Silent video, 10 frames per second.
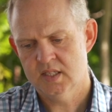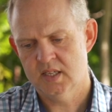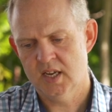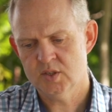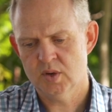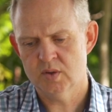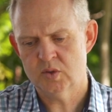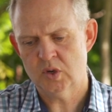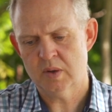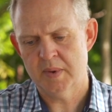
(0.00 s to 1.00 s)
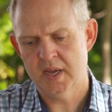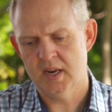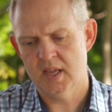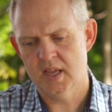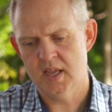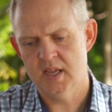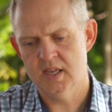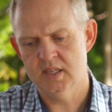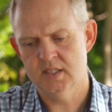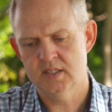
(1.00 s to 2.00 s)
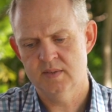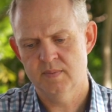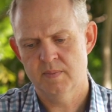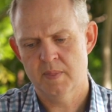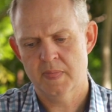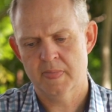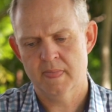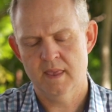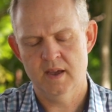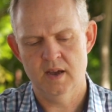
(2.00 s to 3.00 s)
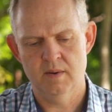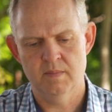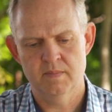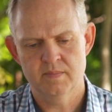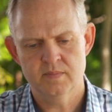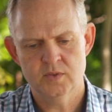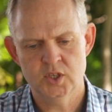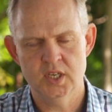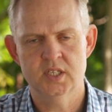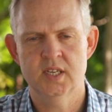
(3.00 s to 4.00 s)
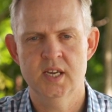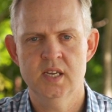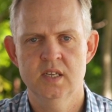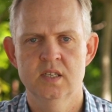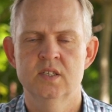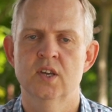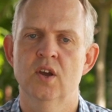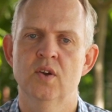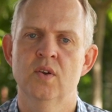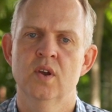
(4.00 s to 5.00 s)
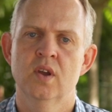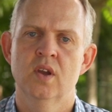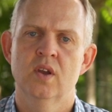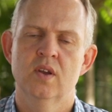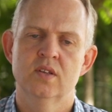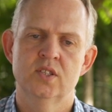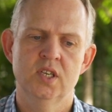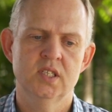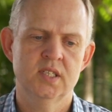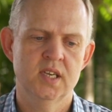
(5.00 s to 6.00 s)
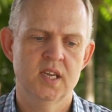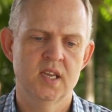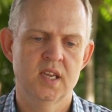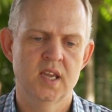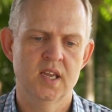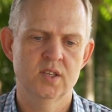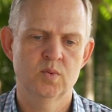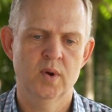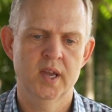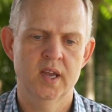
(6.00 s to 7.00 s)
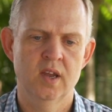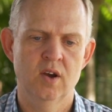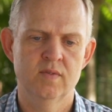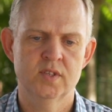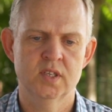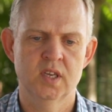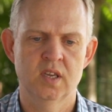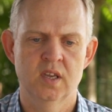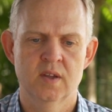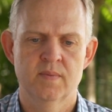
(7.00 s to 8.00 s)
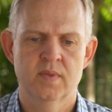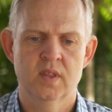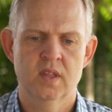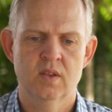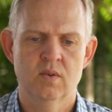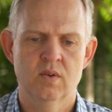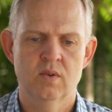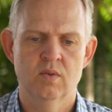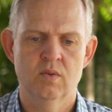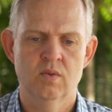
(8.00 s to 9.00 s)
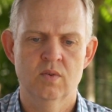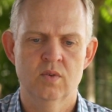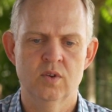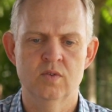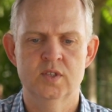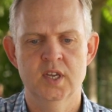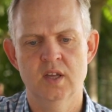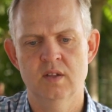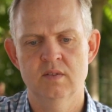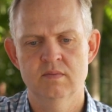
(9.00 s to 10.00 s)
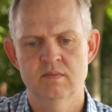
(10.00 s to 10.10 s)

The next one I'll talk about is GST. So GST is where obviously you sell